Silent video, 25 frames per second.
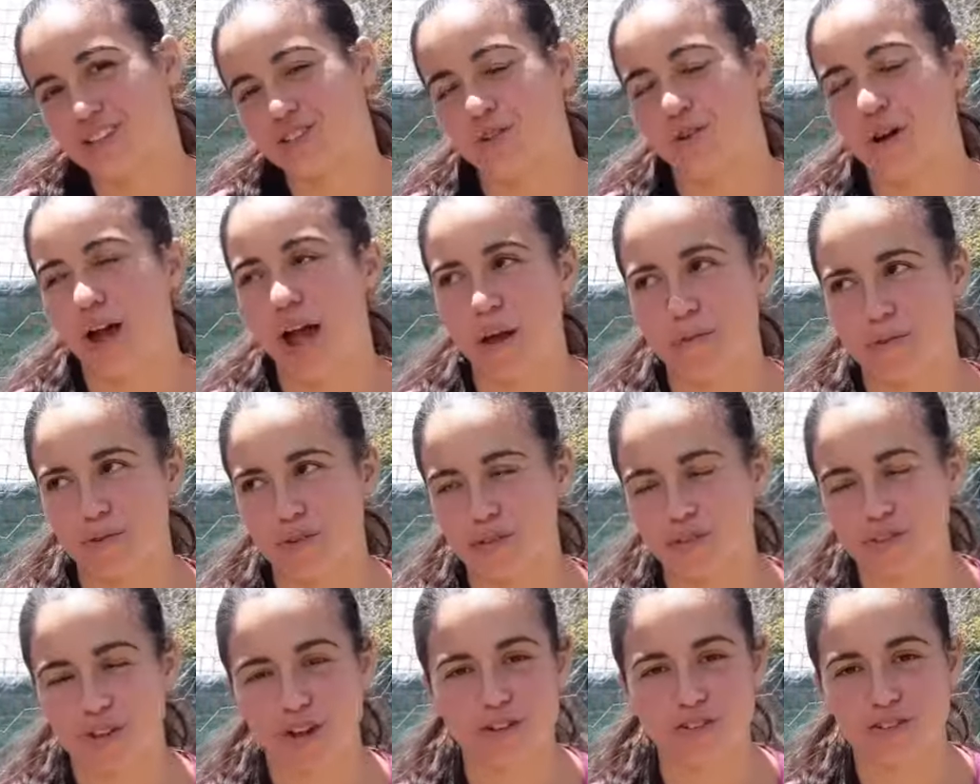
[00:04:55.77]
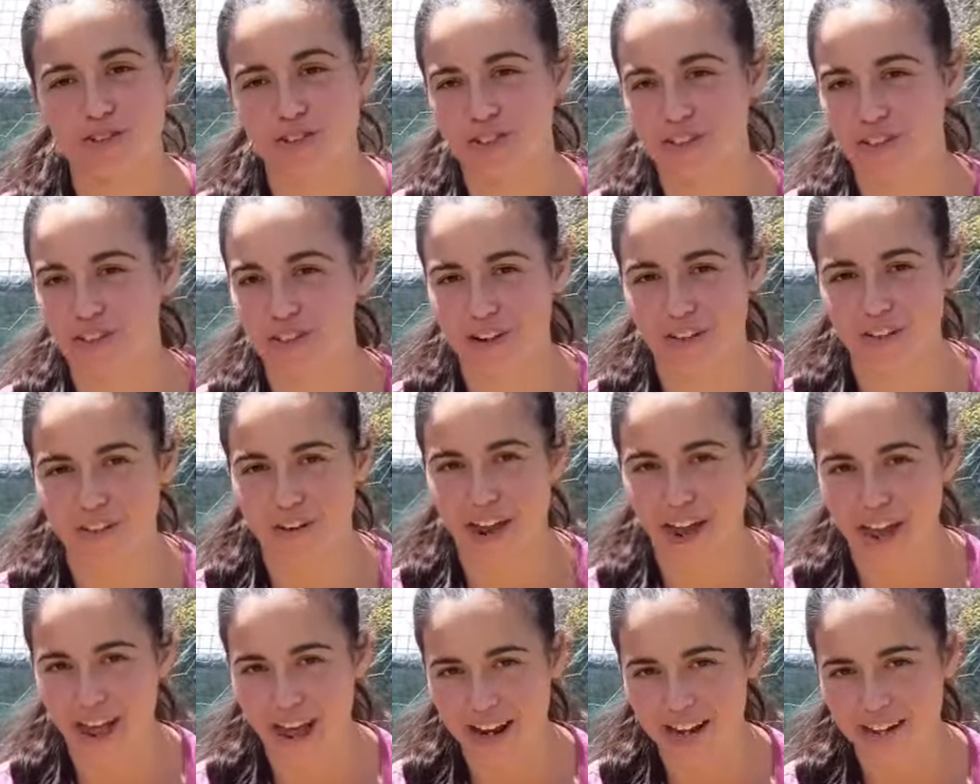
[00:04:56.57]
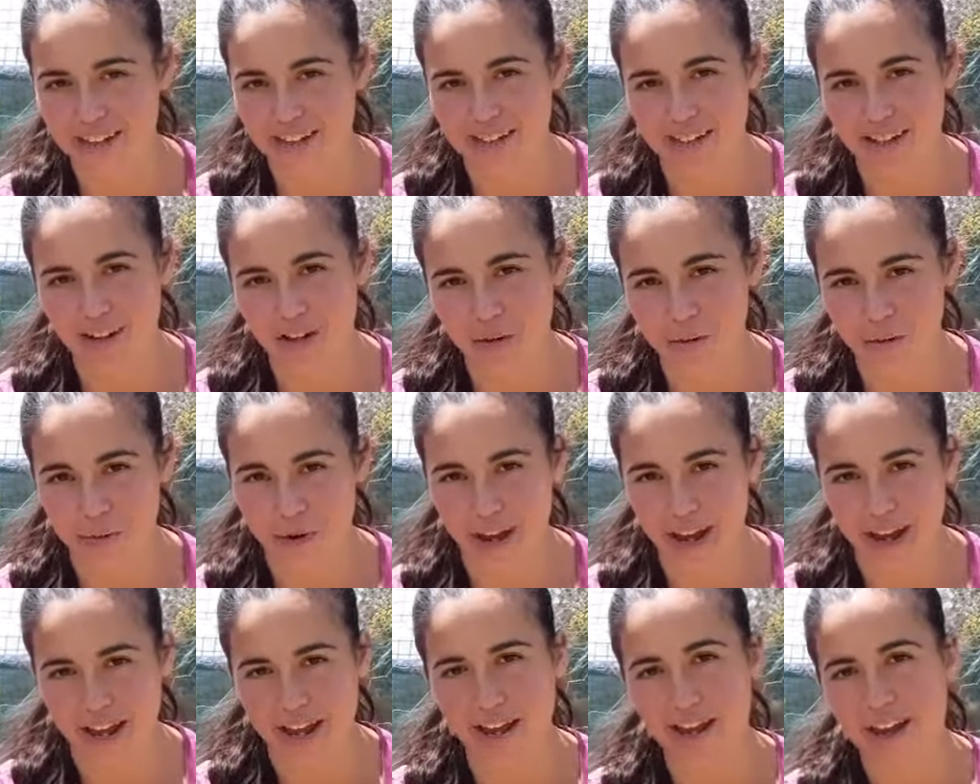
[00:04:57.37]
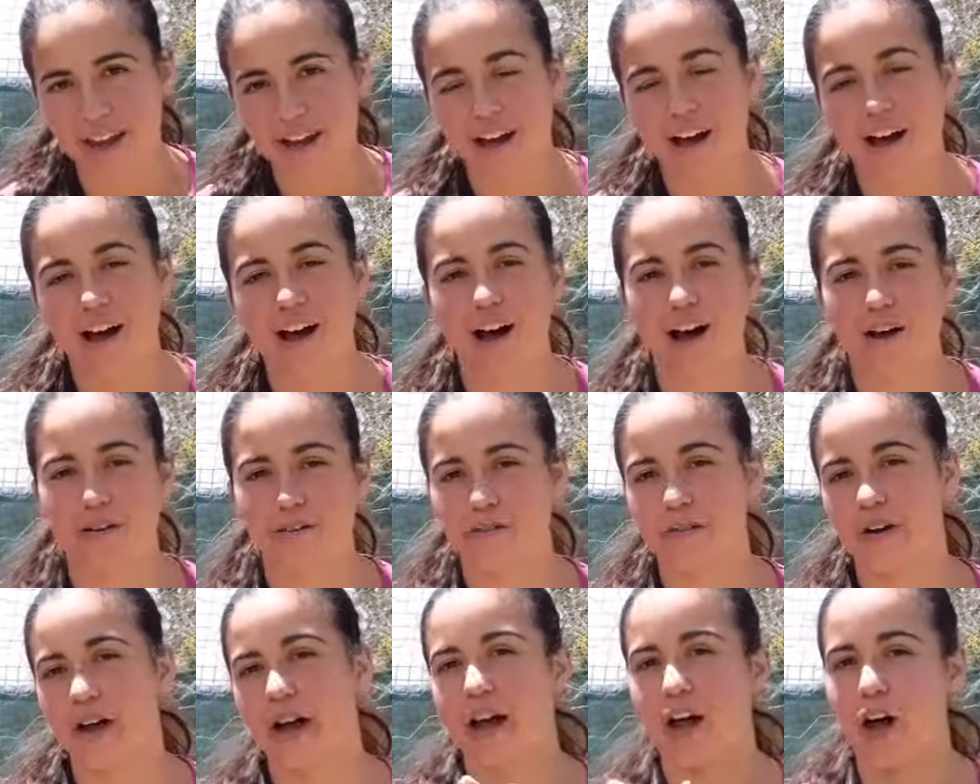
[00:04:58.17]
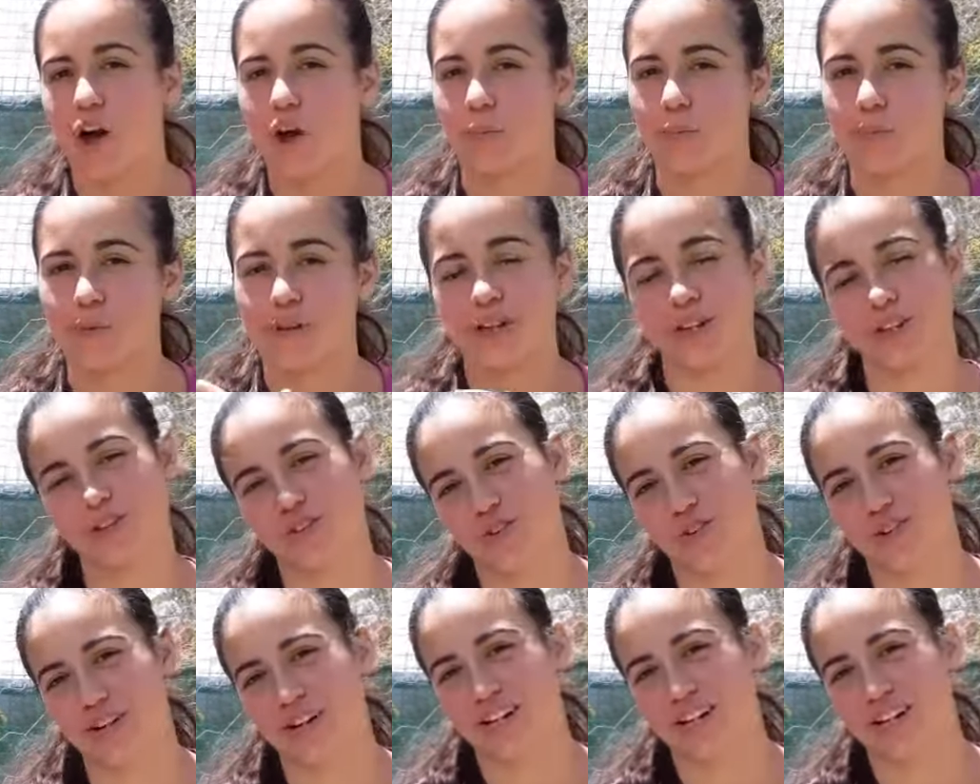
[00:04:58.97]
So Epsom salts are just another excellent way of helping your